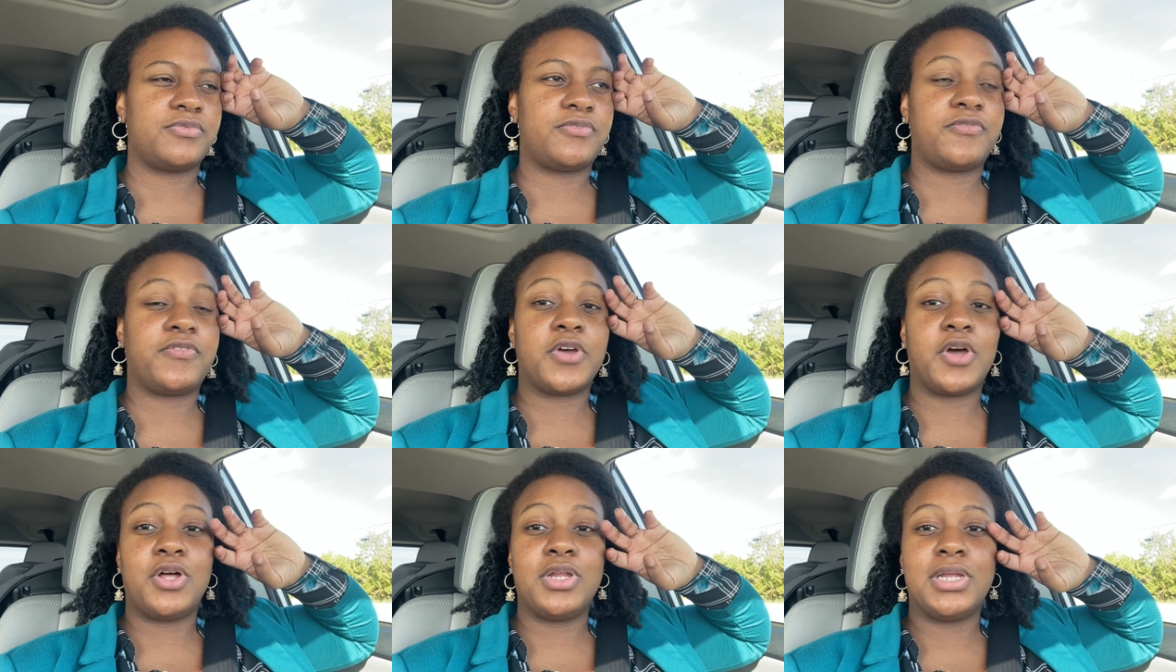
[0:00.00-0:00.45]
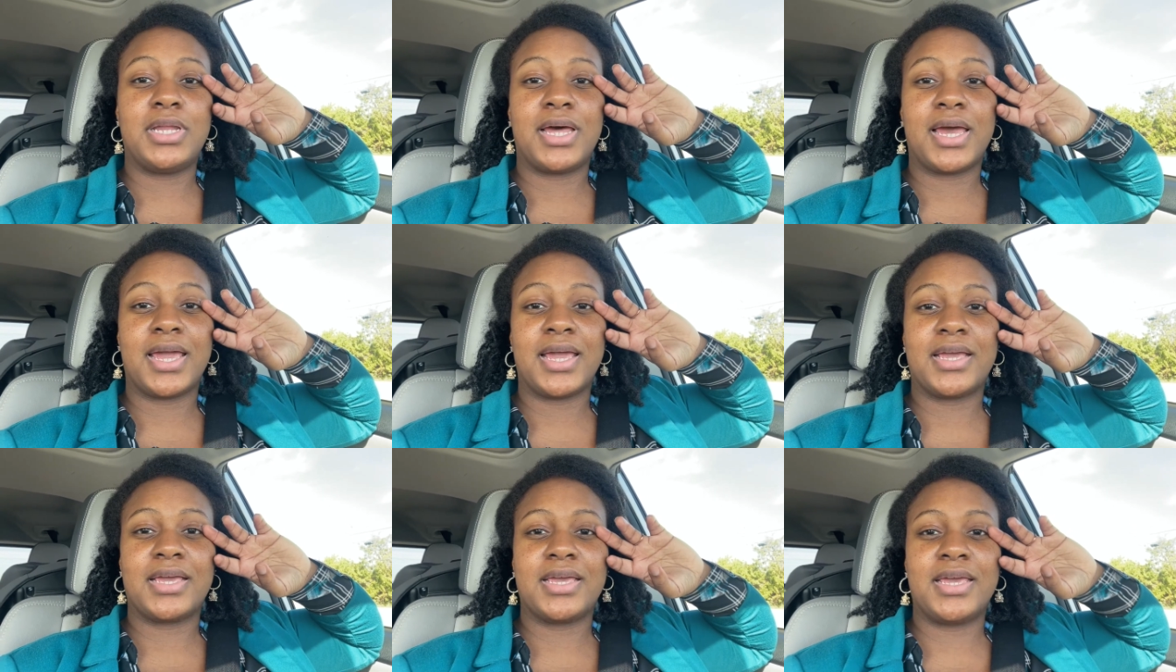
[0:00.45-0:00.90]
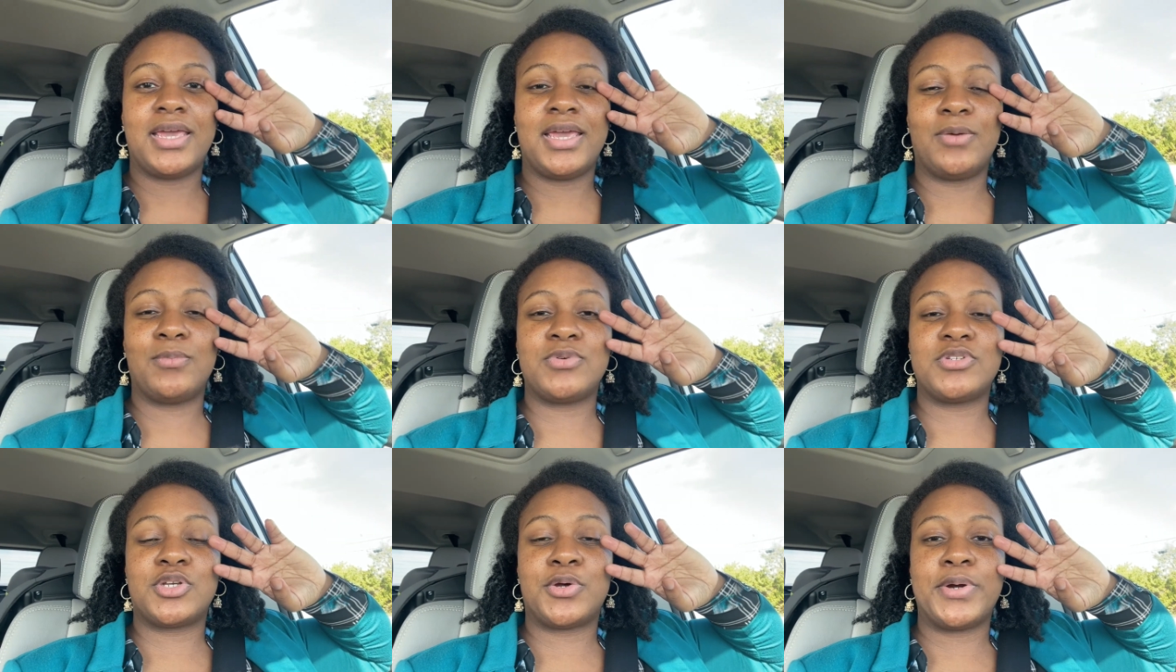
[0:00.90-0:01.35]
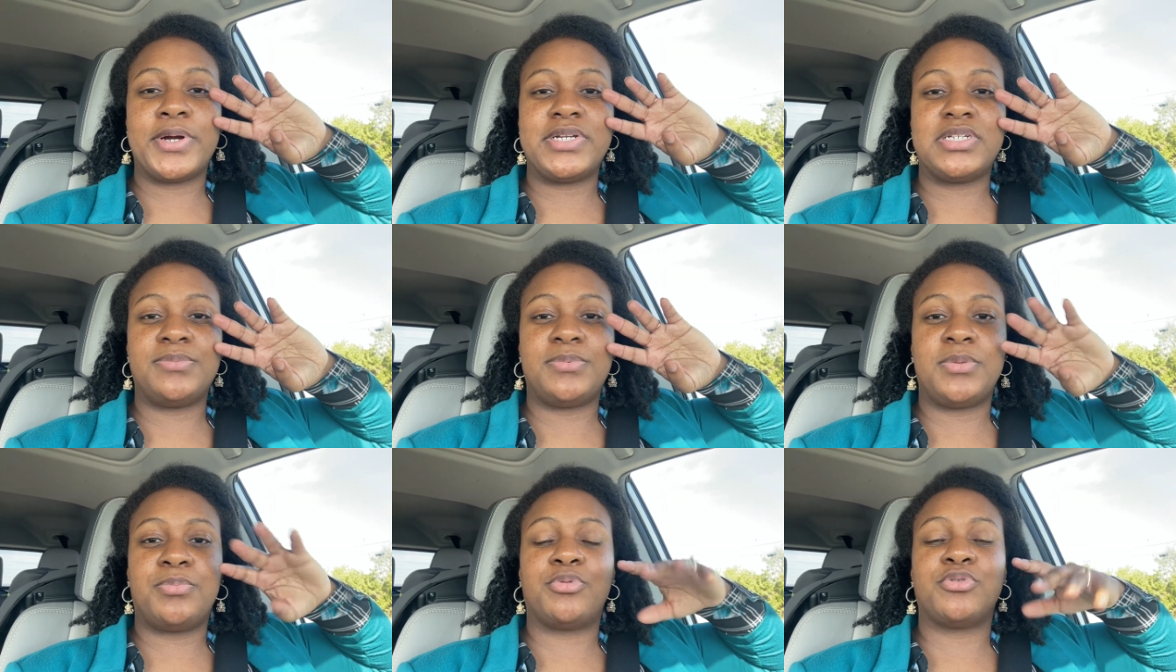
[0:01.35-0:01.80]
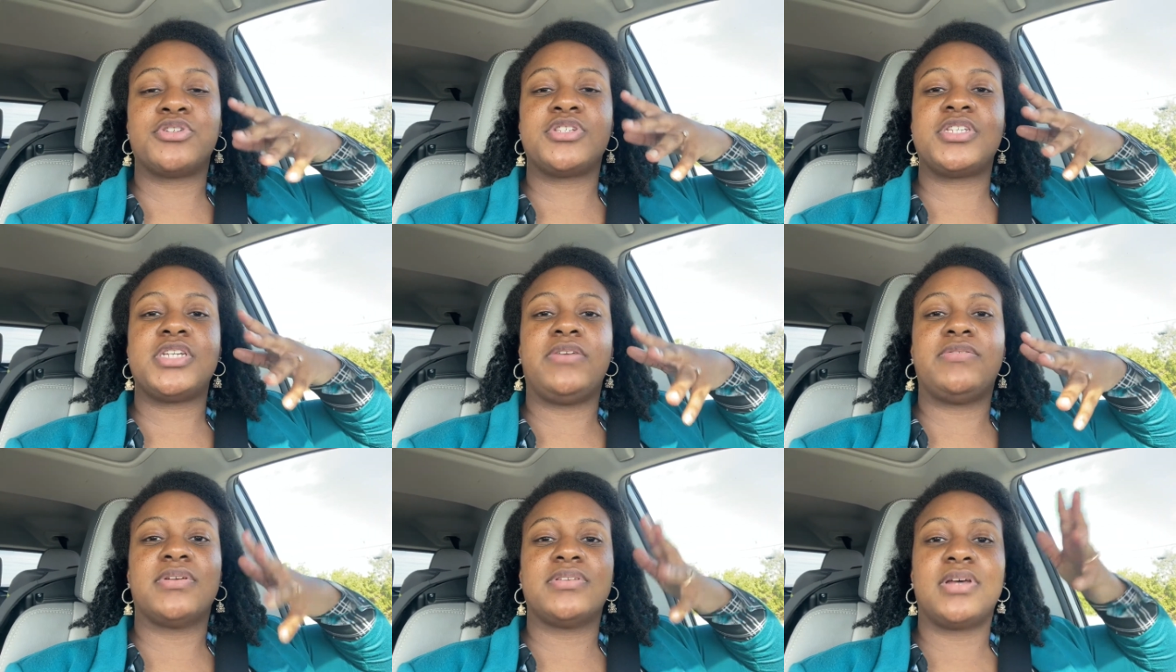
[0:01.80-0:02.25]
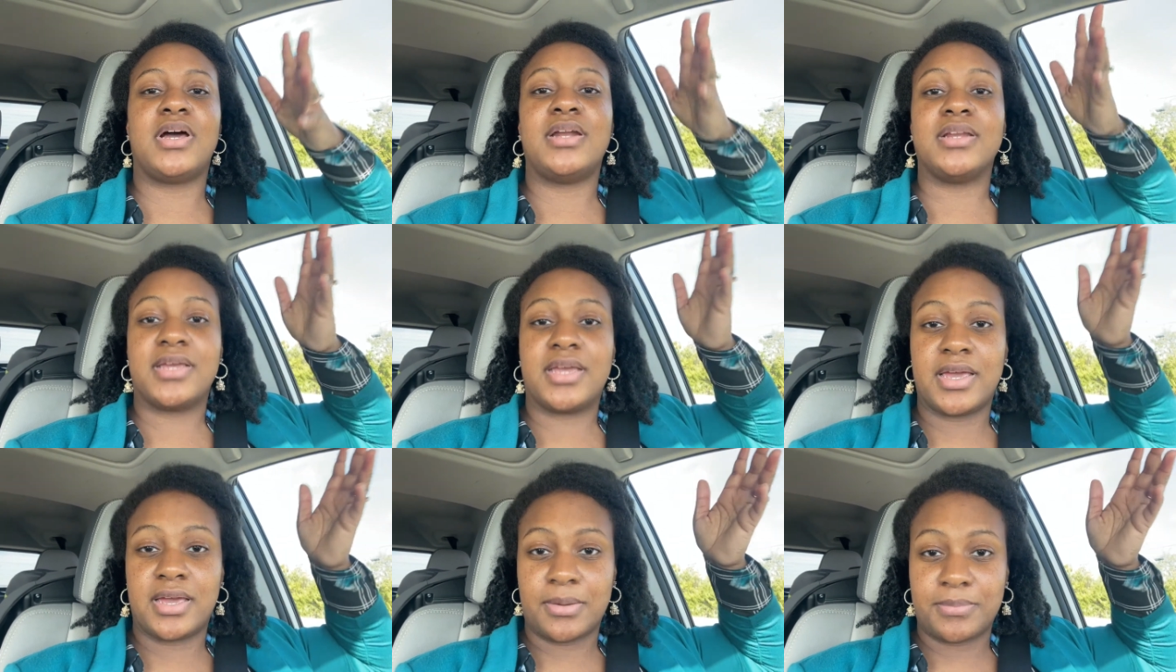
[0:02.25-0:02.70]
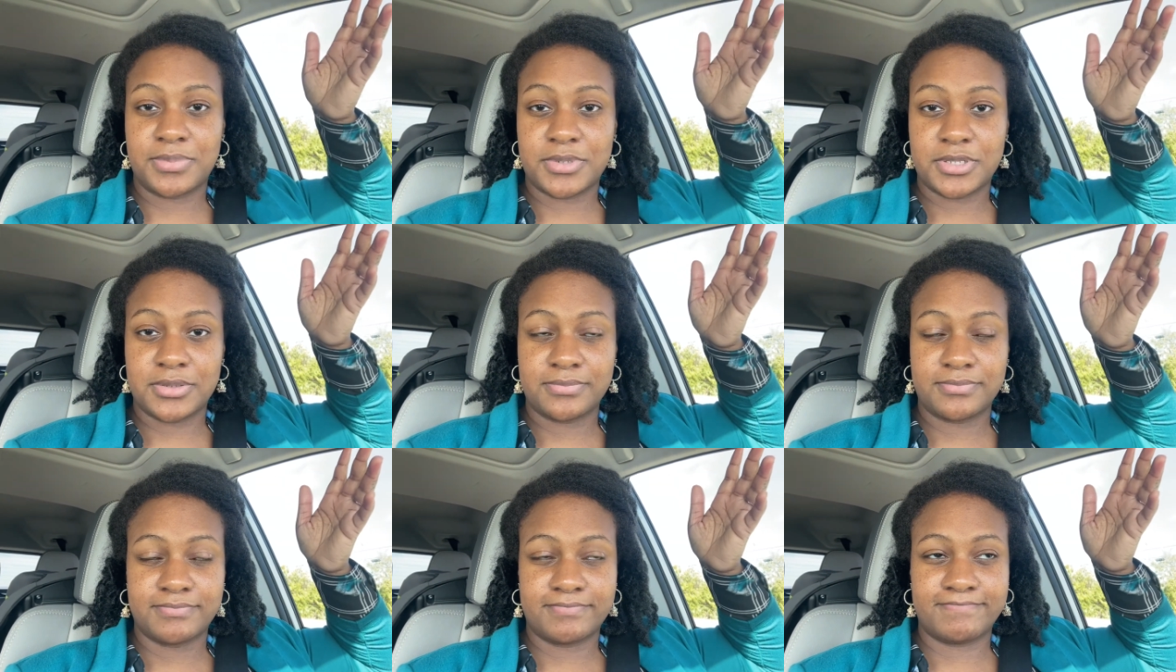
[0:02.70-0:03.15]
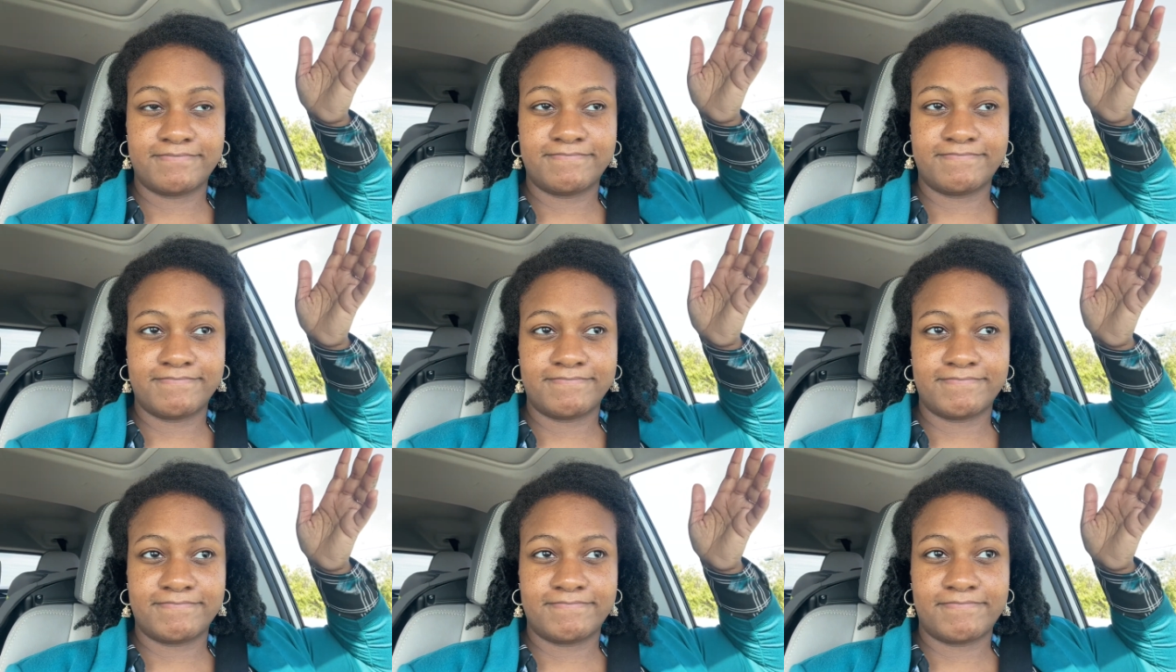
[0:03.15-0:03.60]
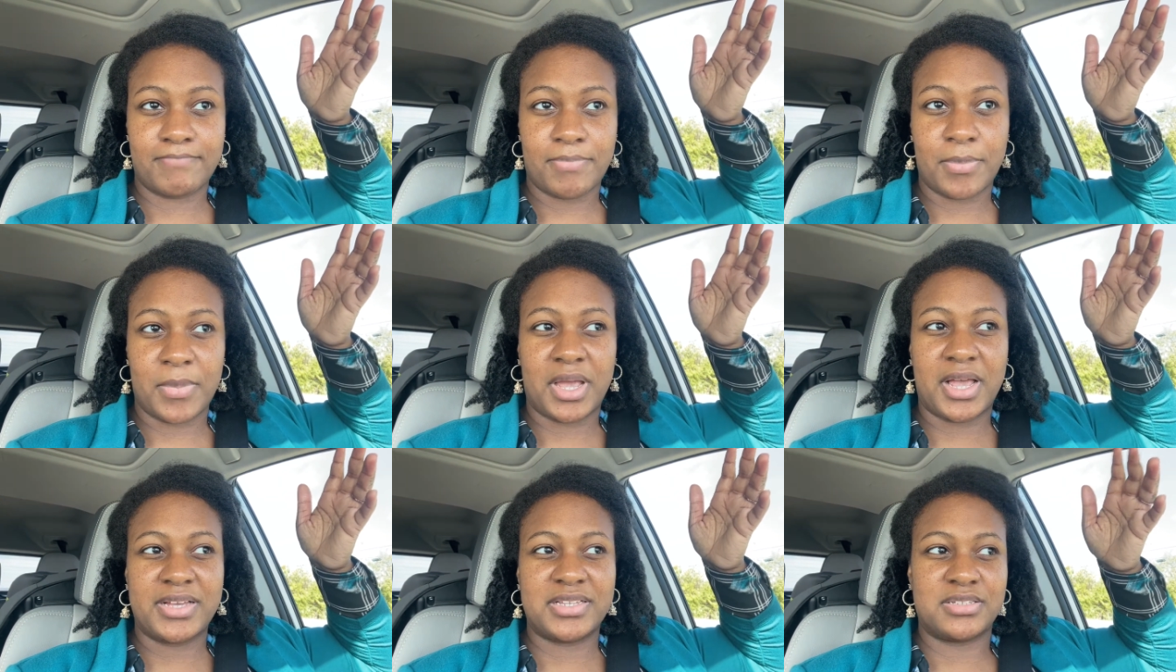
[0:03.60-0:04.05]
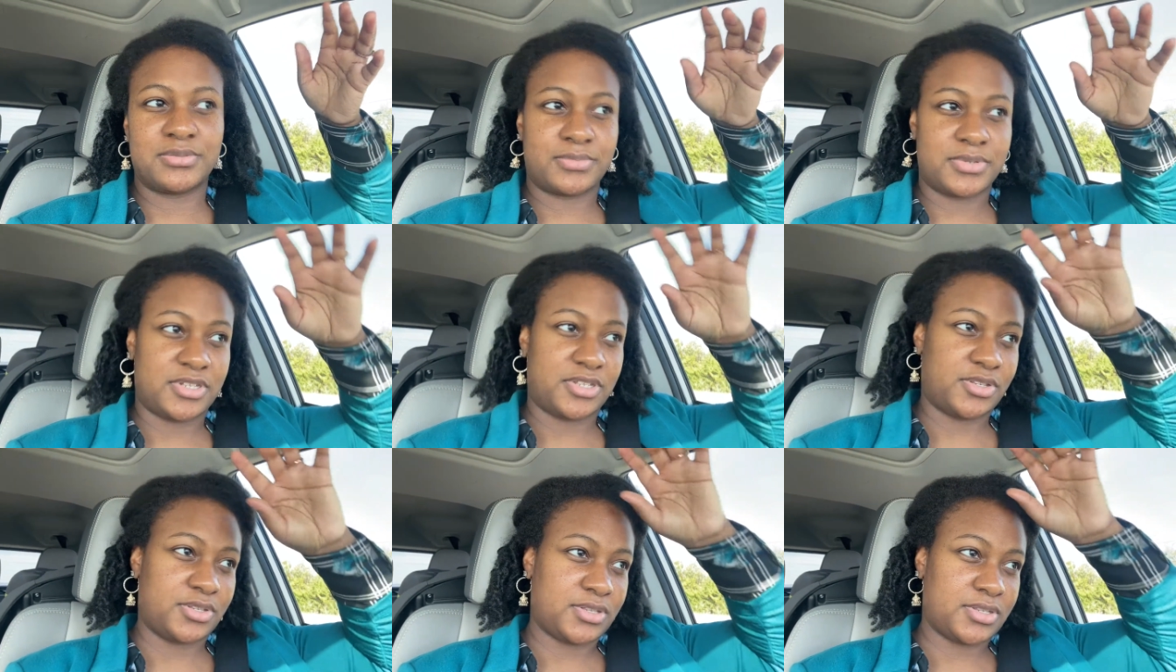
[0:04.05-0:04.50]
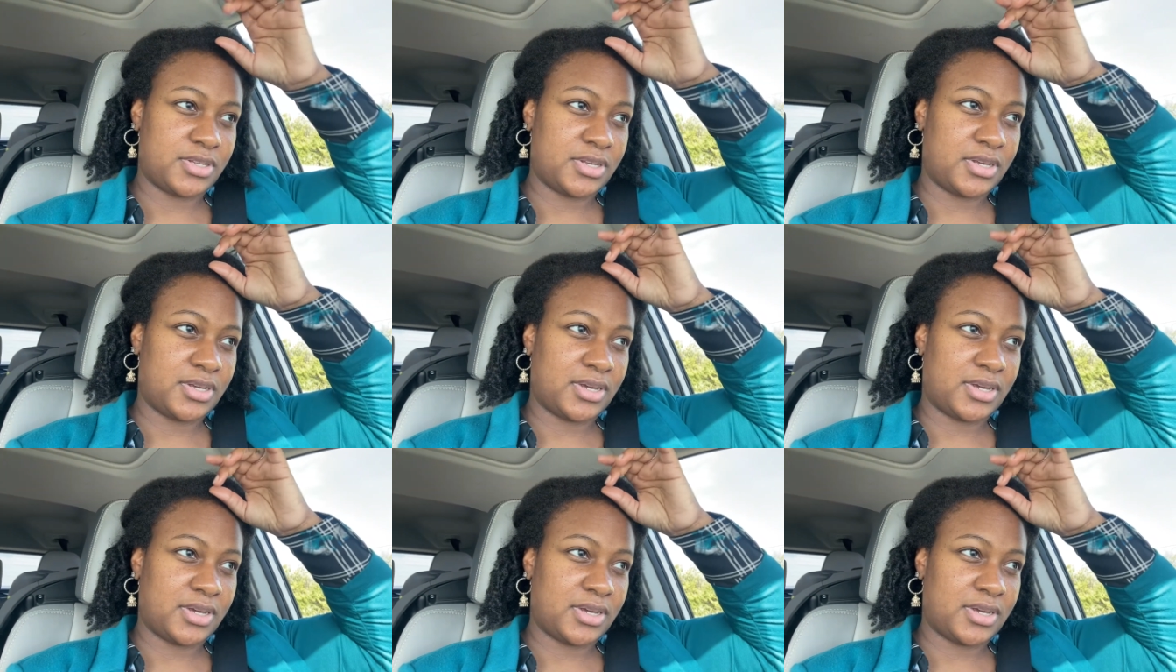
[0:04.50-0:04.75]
felt like it was going to be perceived as unkempt because it was